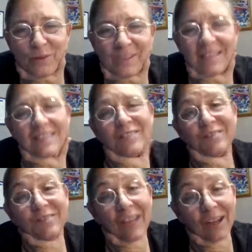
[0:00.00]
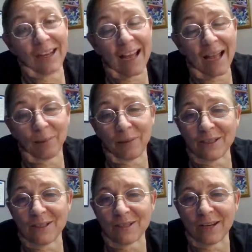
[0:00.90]
poison is a very
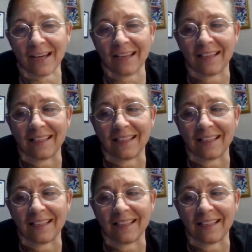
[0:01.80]
happy strain.